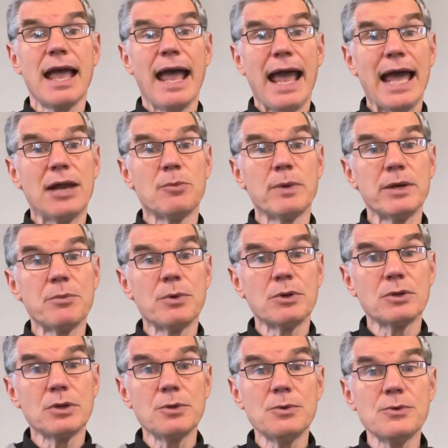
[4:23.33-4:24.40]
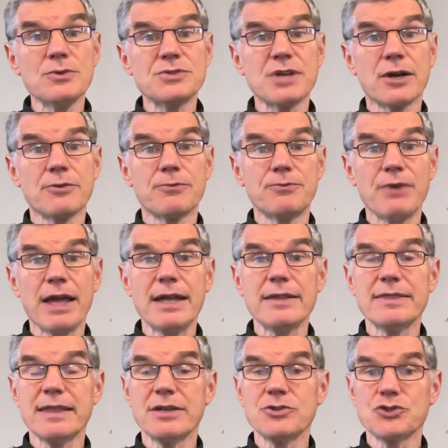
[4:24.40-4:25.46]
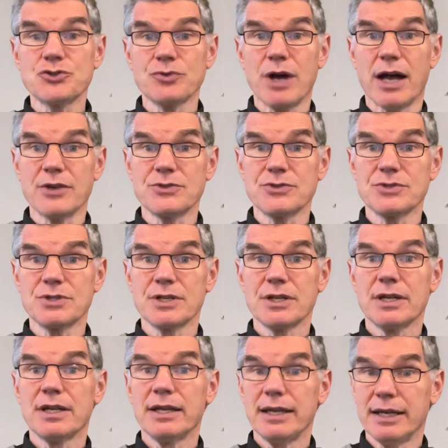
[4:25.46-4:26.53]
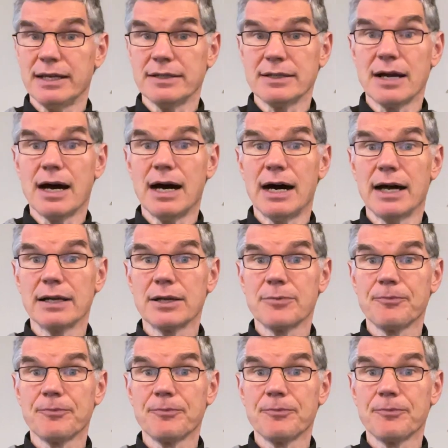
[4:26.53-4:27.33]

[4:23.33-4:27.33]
and we will lose our faith and trust in God.